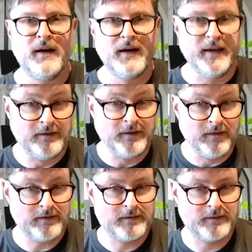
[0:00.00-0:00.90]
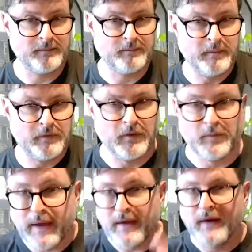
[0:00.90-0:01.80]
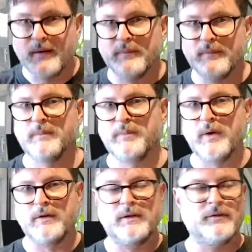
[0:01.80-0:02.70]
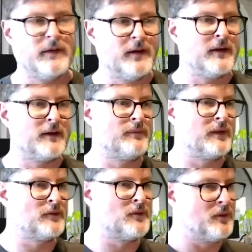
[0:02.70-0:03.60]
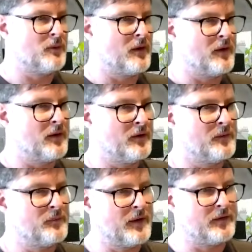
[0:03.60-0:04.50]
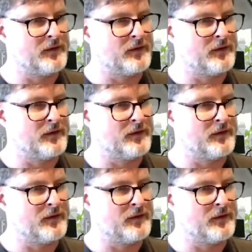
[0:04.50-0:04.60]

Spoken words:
into this sort of bigger product, if you like. And that's what we're working on a bit at a